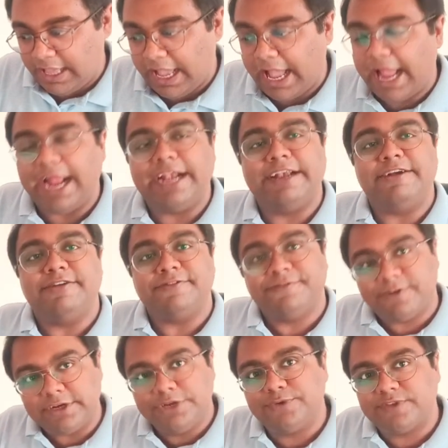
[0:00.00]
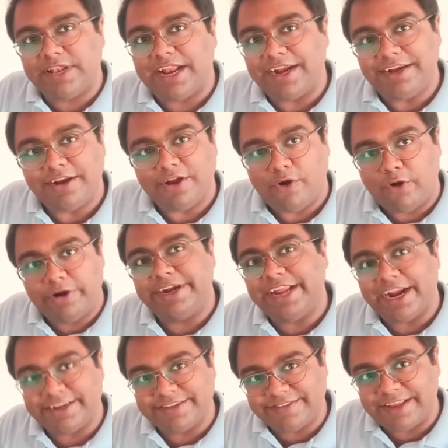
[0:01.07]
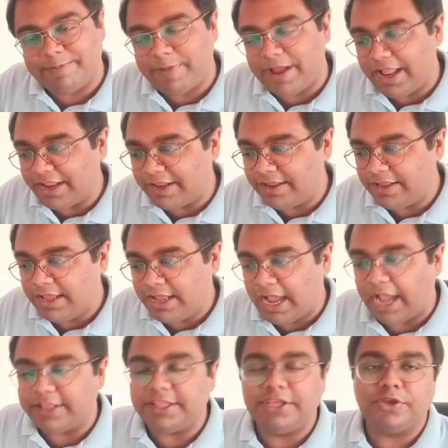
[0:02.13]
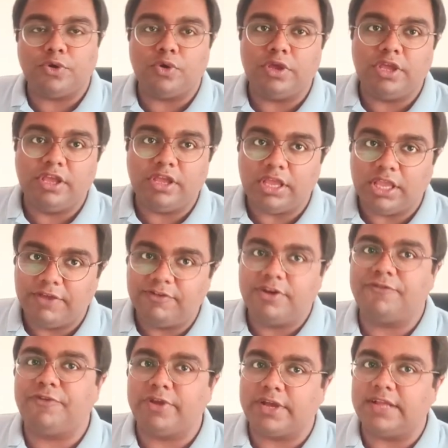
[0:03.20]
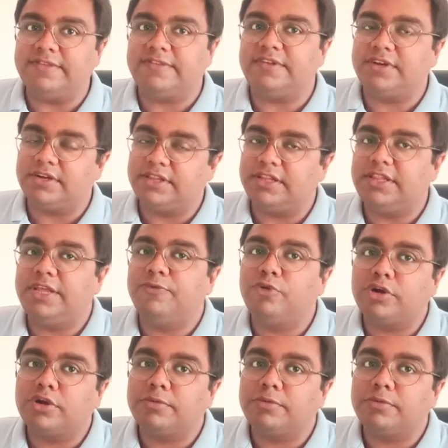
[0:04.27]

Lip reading: And for New Zealand, already had a setback. I think even if we consider that they would